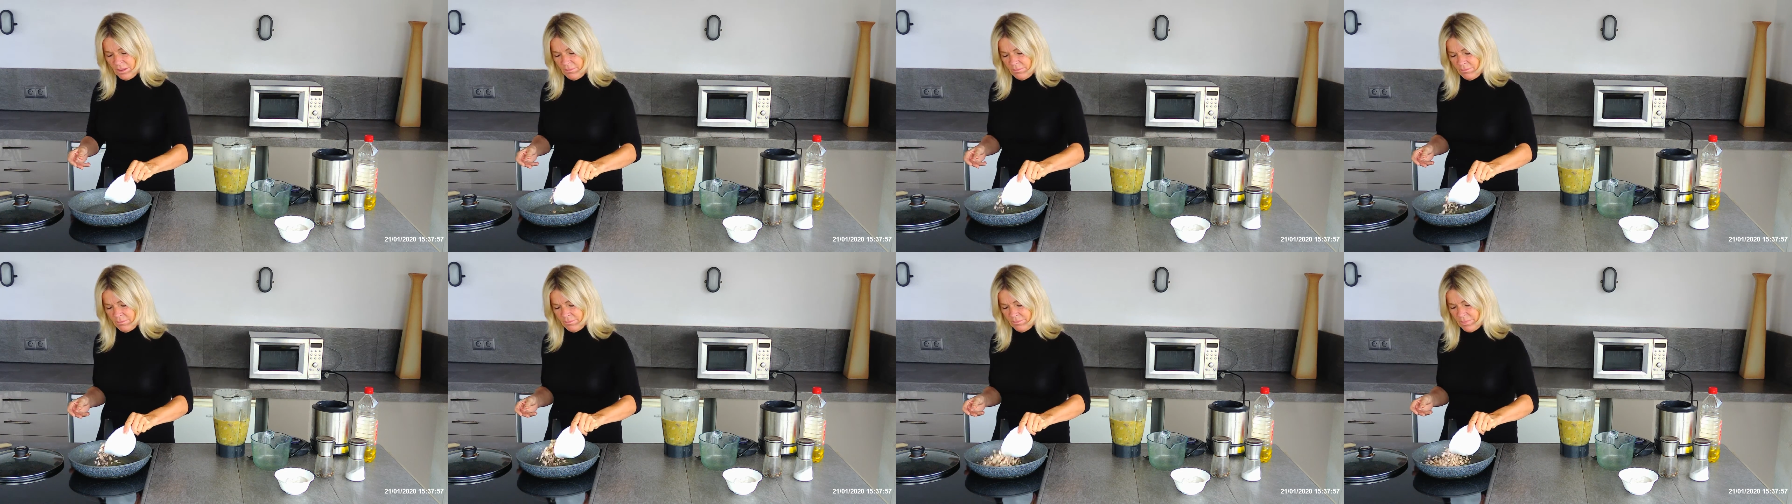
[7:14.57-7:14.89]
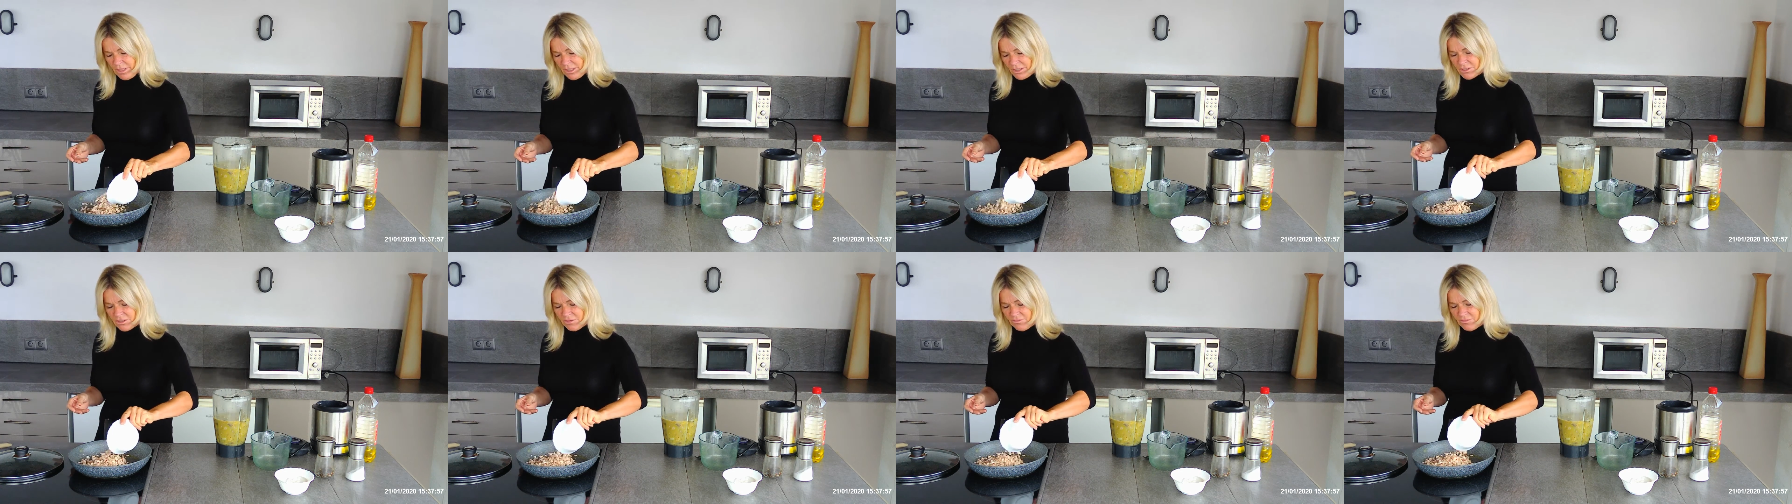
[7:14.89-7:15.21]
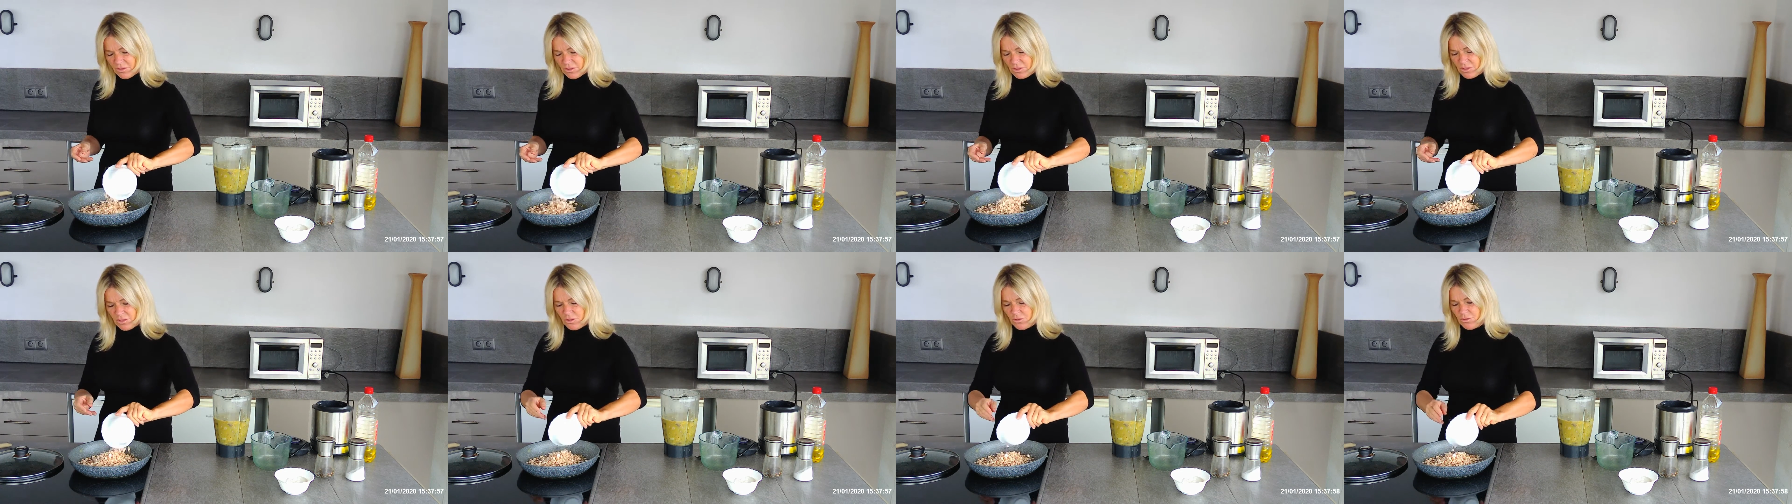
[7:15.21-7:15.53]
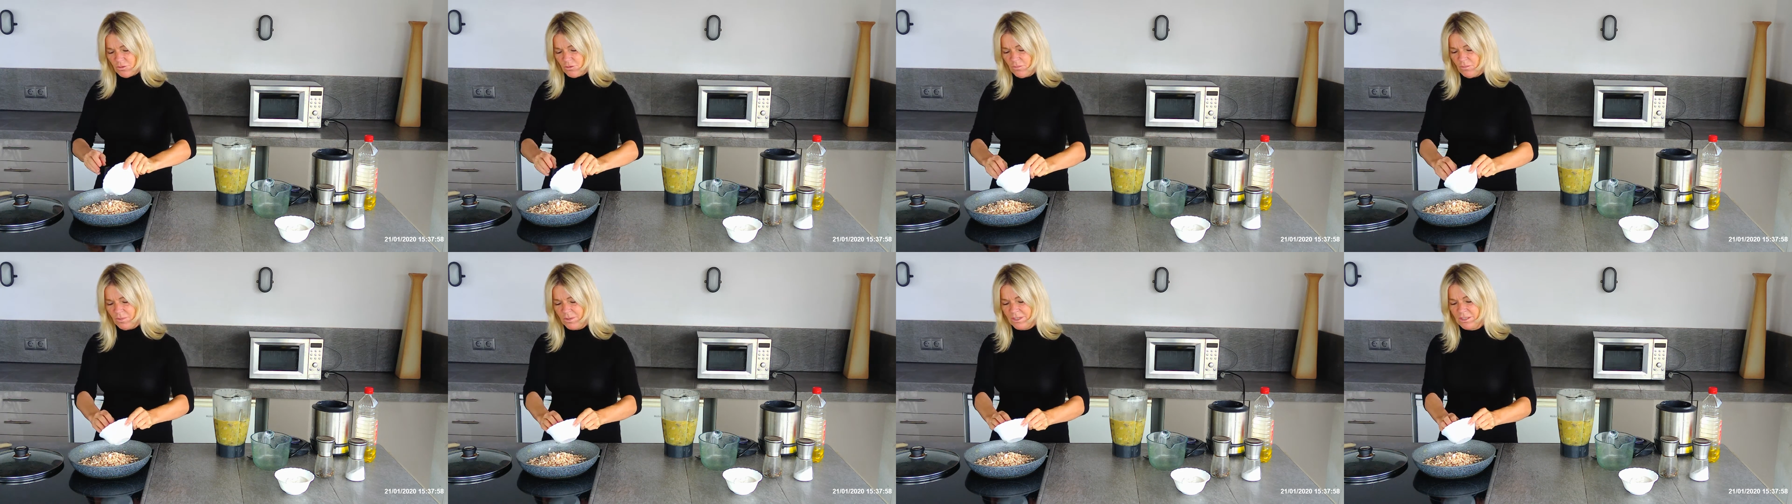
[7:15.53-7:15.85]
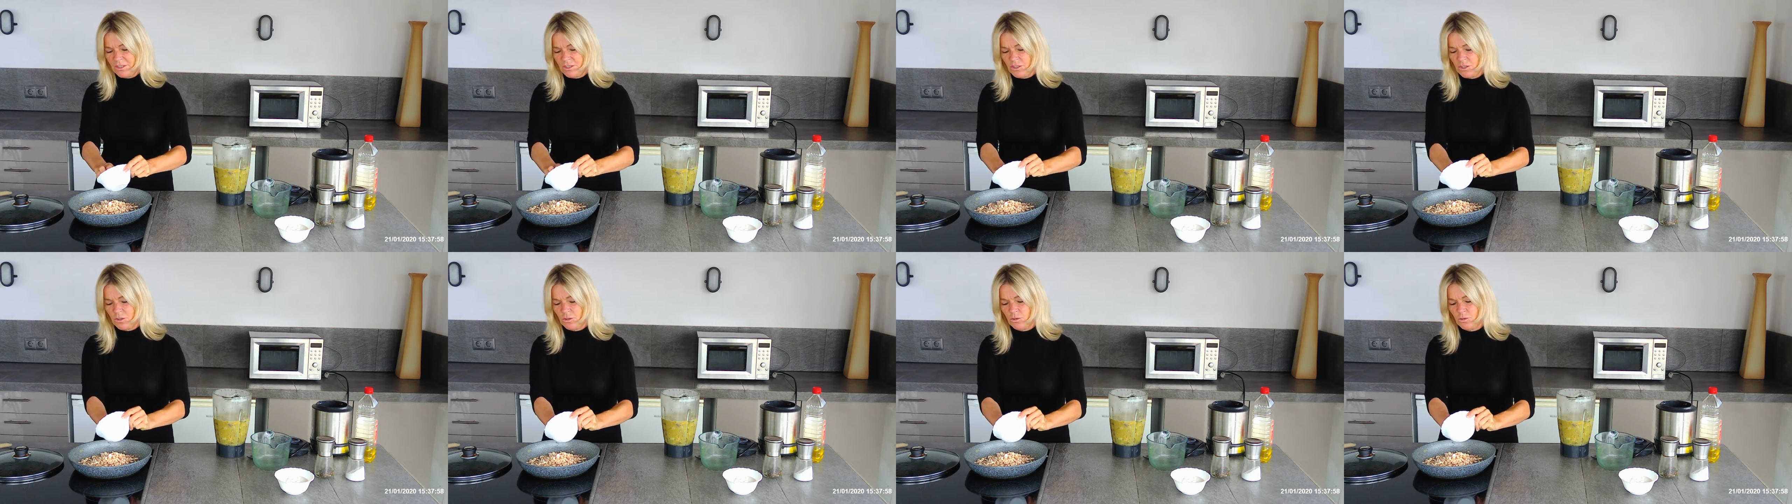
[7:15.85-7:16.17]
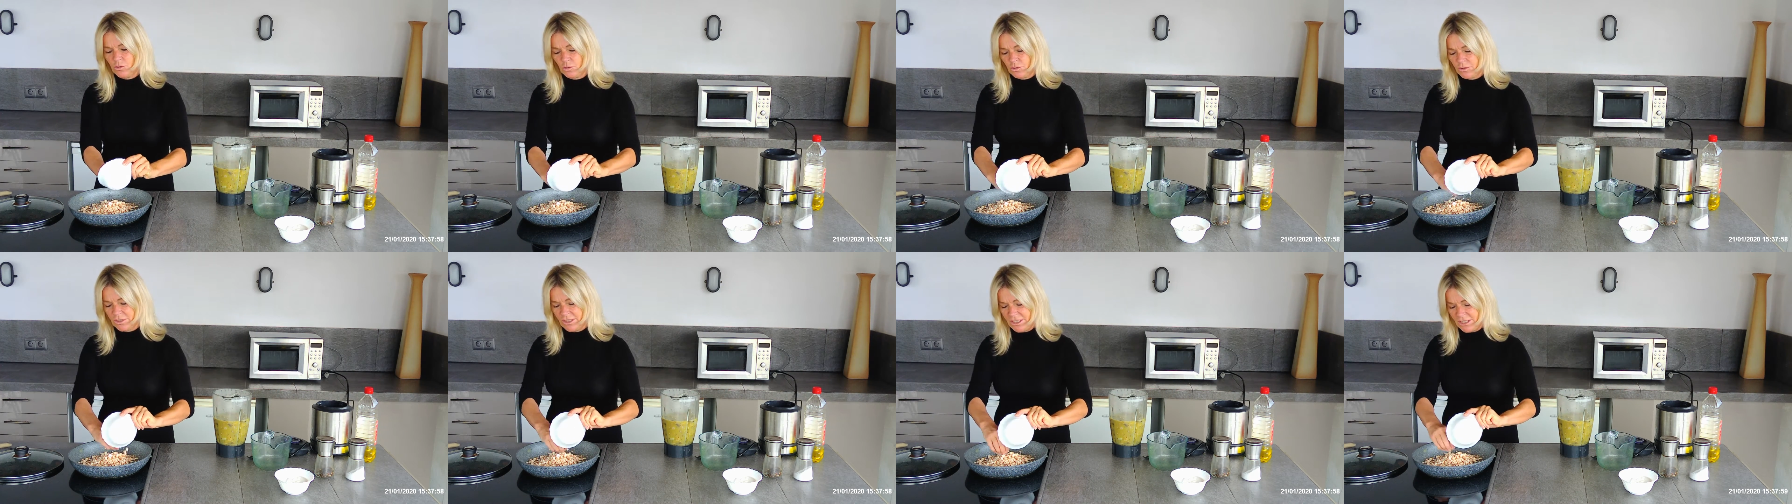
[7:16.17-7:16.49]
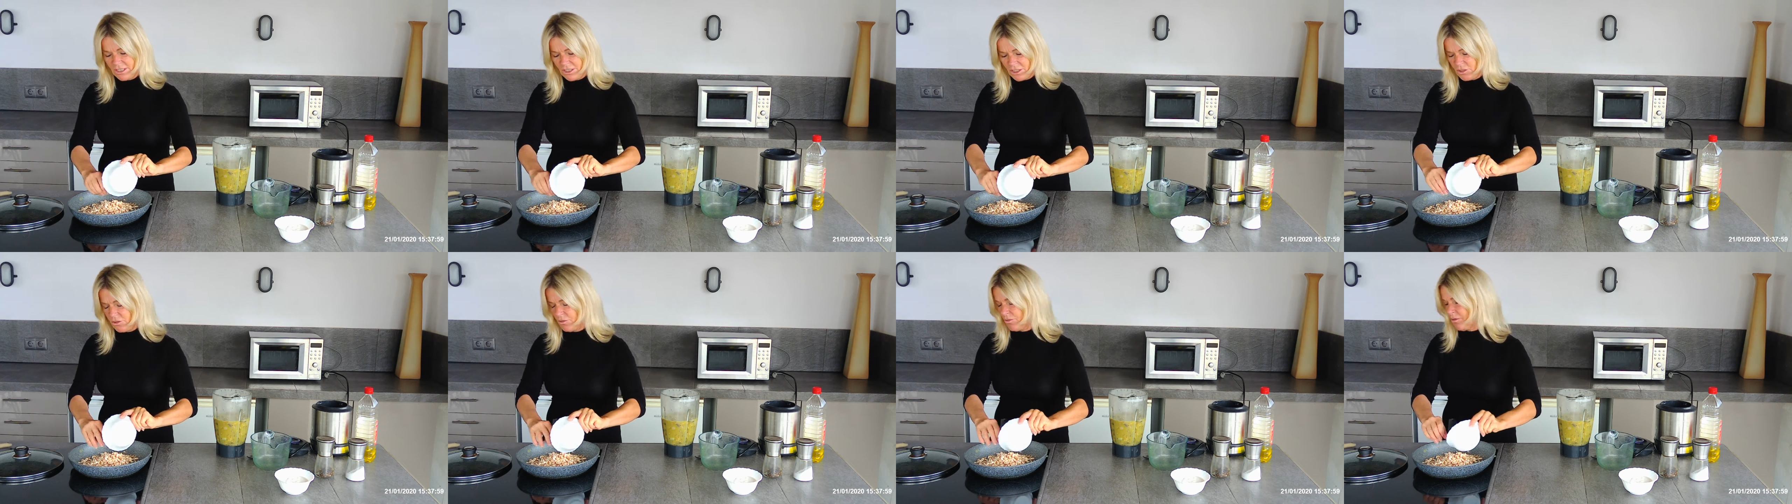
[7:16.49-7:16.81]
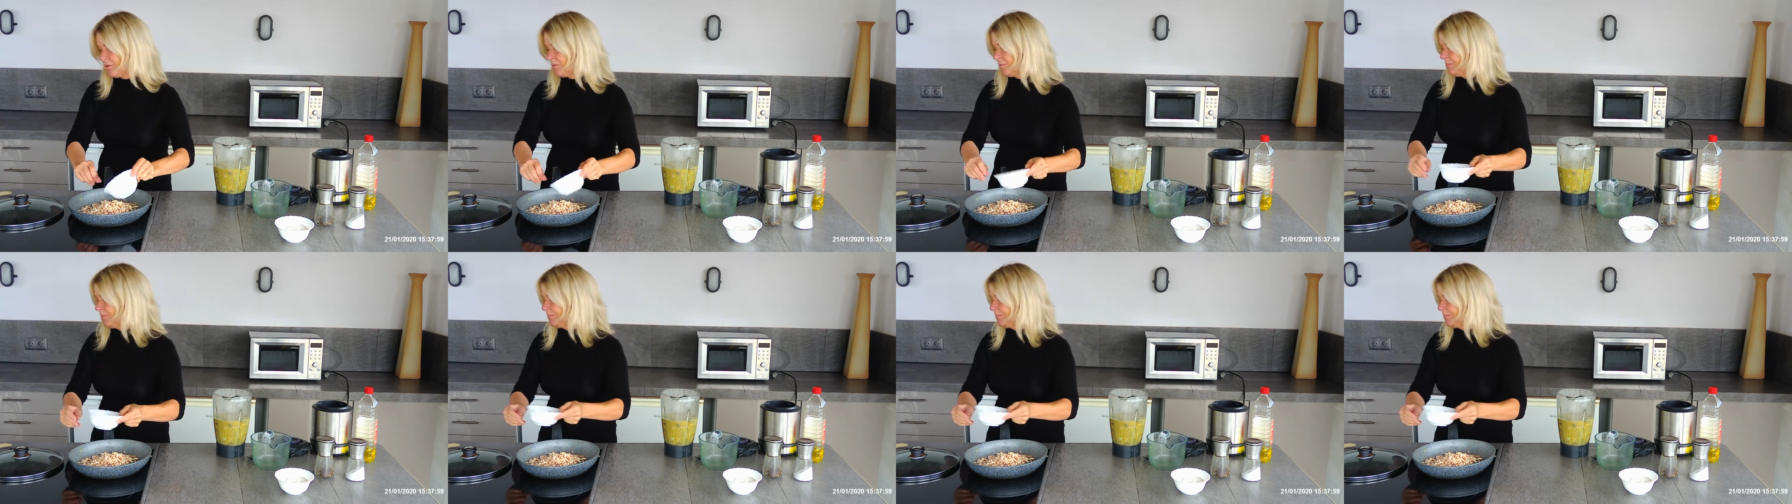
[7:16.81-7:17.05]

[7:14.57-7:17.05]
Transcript: mix of the soup is to cook these through.